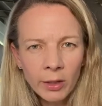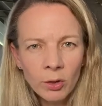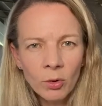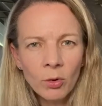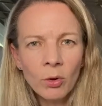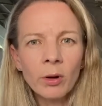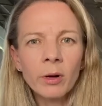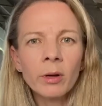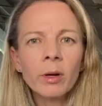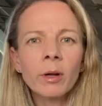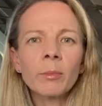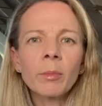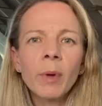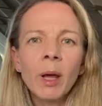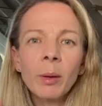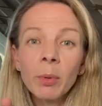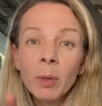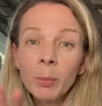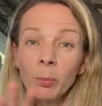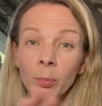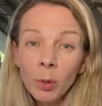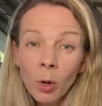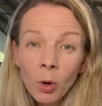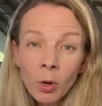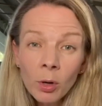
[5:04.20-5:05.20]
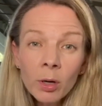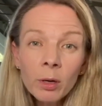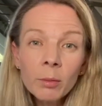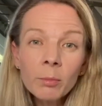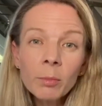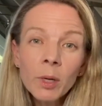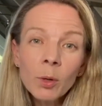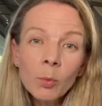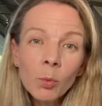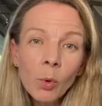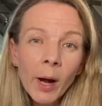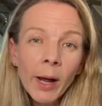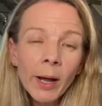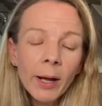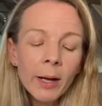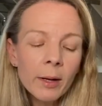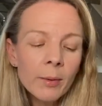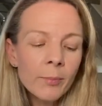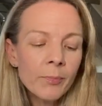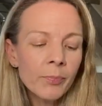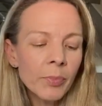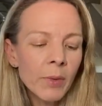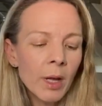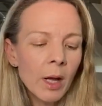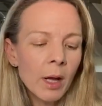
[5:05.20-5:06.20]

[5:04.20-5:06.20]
it on and maybe block it midway